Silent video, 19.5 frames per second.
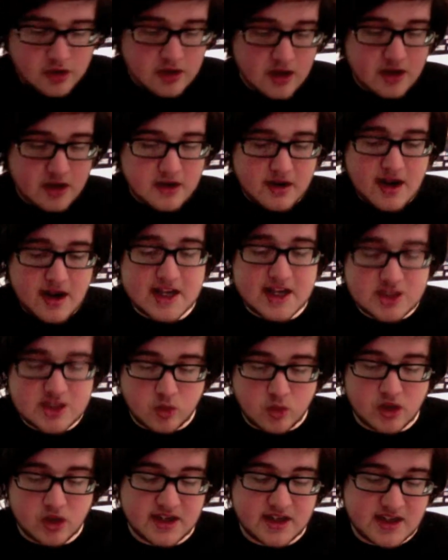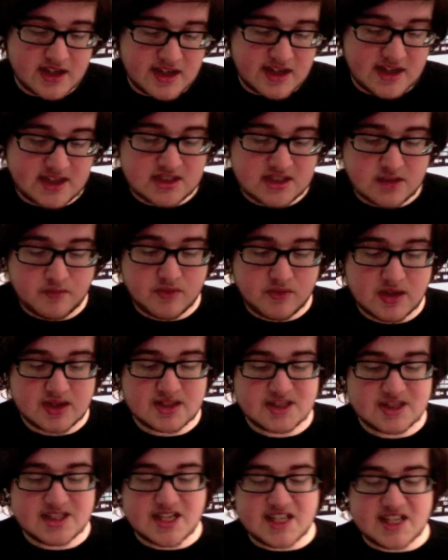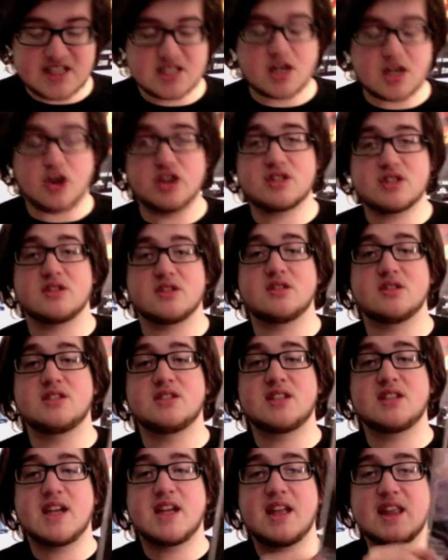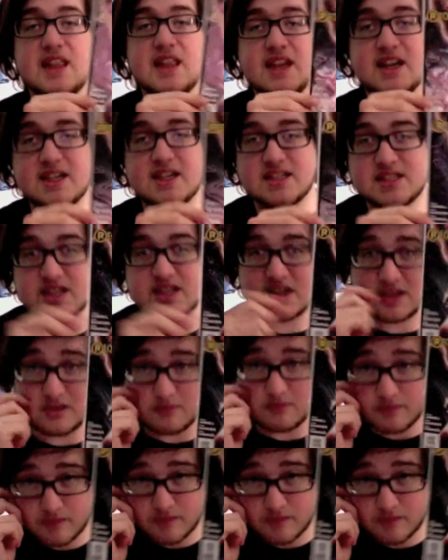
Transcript: Next one is Teen Titans 18.